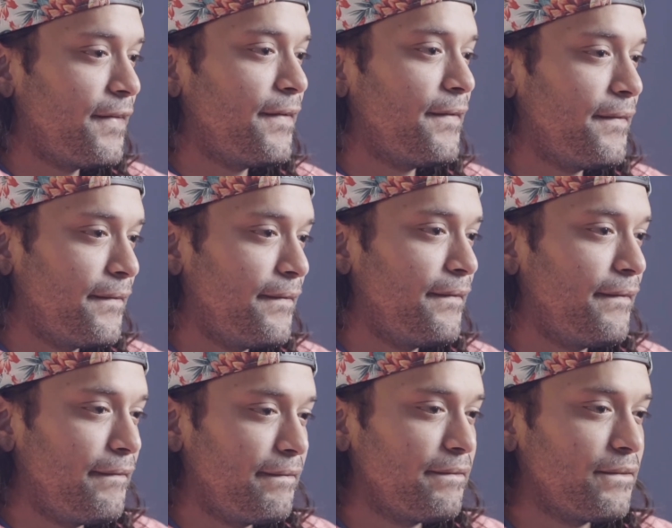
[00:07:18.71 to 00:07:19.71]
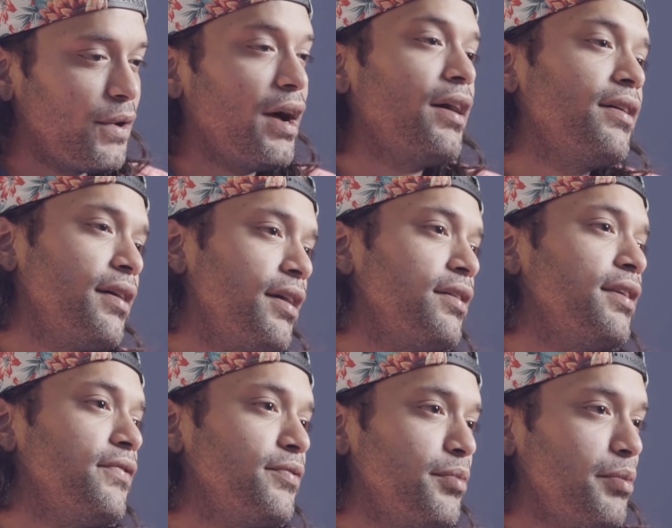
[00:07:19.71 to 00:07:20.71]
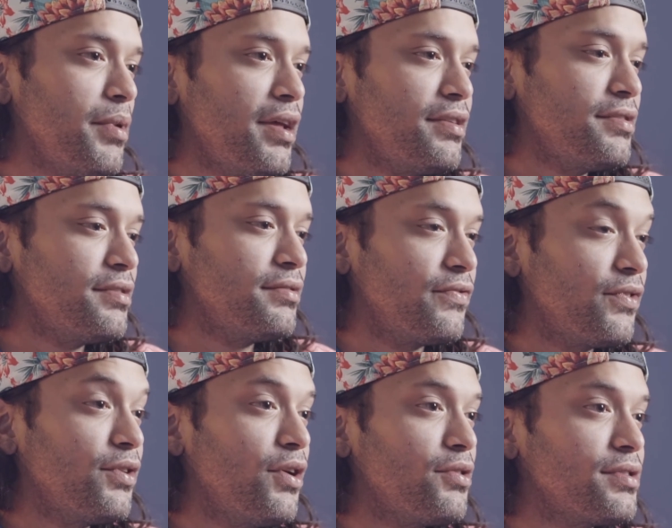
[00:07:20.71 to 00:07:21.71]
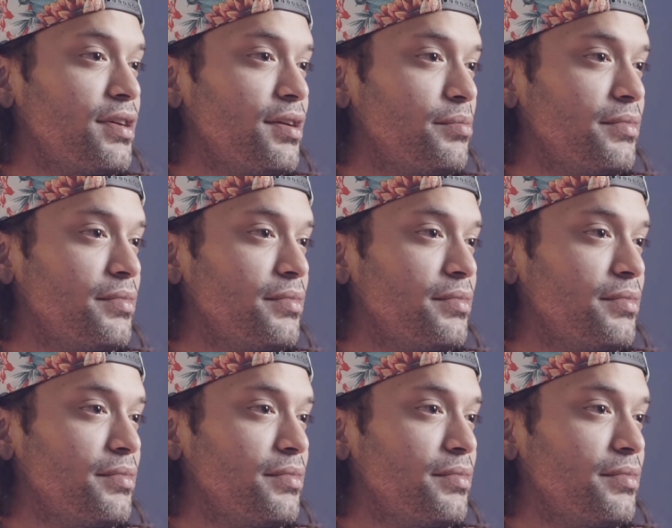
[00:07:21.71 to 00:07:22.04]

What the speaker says: Yeah. Well, I heard that from my manager for a long time.